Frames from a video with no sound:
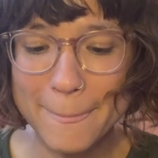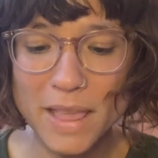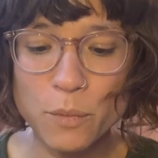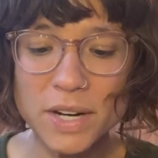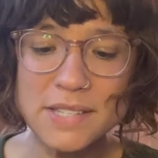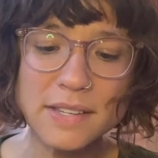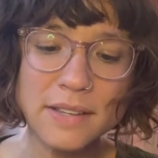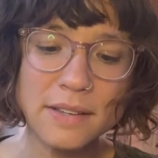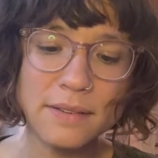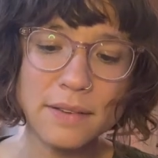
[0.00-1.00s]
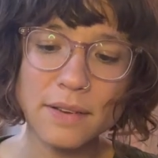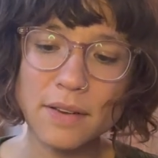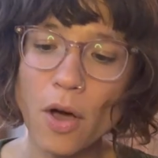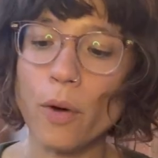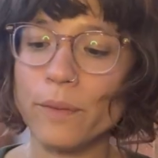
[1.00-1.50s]
What is a,
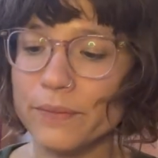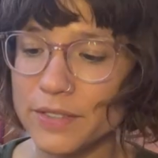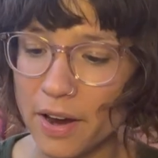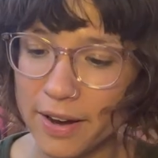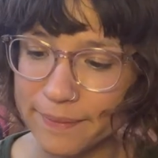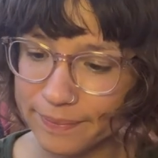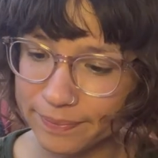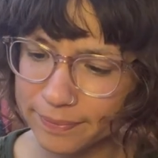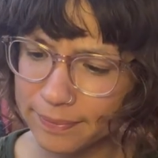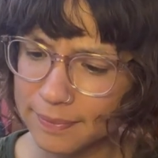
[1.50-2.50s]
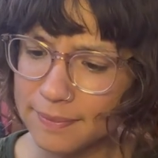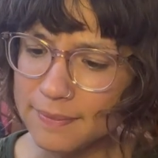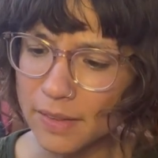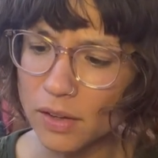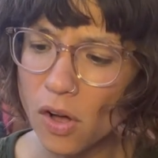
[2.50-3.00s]
oh, sorry.
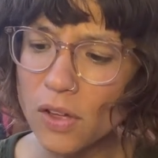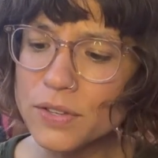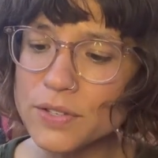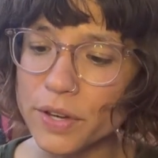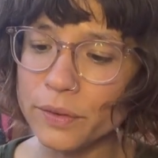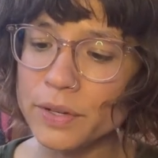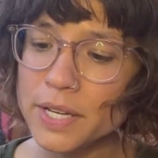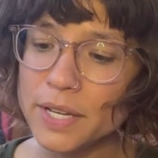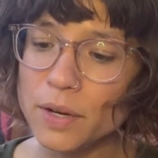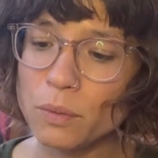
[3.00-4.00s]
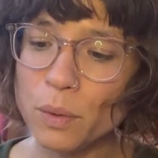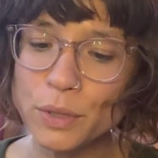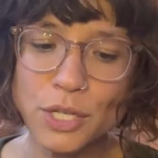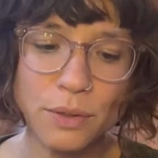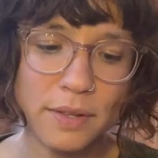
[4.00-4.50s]
Also, what
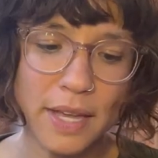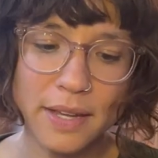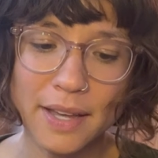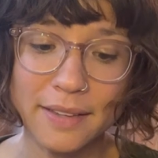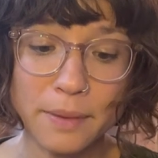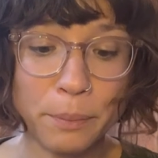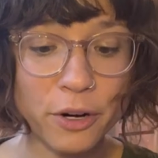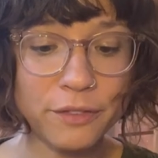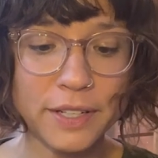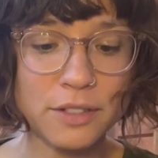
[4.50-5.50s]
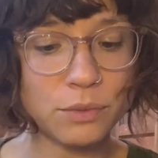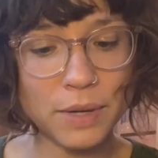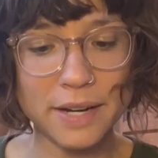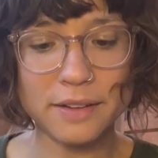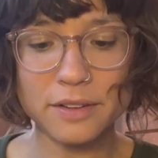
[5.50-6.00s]
would you think as a perfect
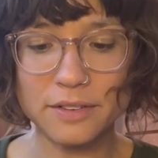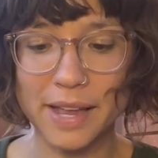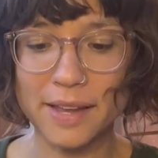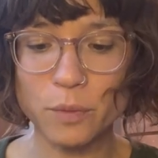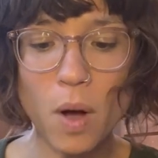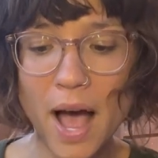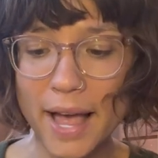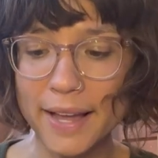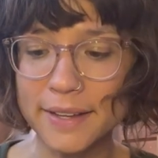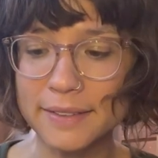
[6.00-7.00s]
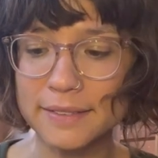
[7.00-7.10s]
regular day and why?